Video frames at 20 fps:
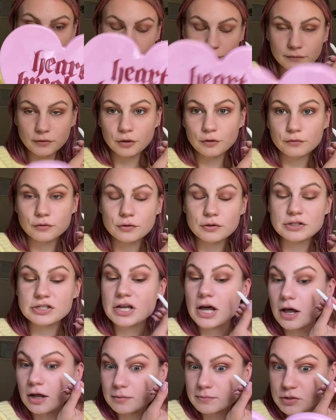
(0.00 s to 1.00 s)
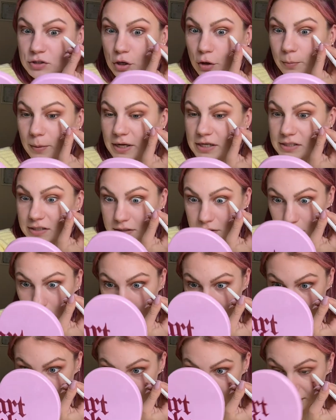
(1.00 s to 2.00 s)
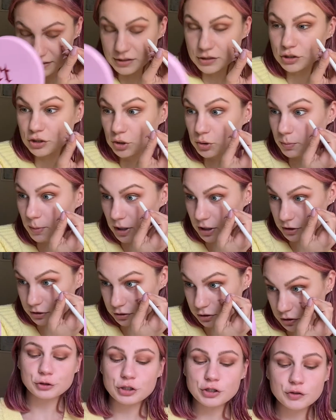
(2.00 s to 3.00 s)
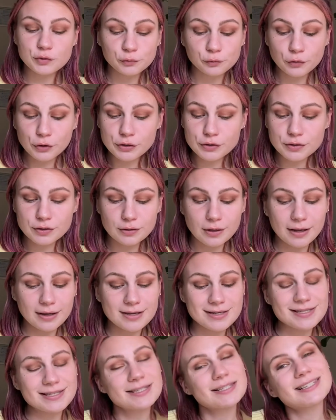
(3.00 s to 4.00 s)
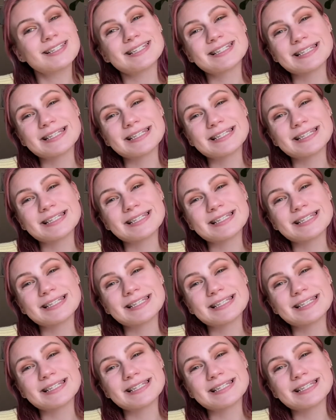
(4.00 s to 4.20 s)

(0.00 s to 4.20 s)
don't even know if you can tell, I'm so pasty white, doesn't do much. Just first, I guess this is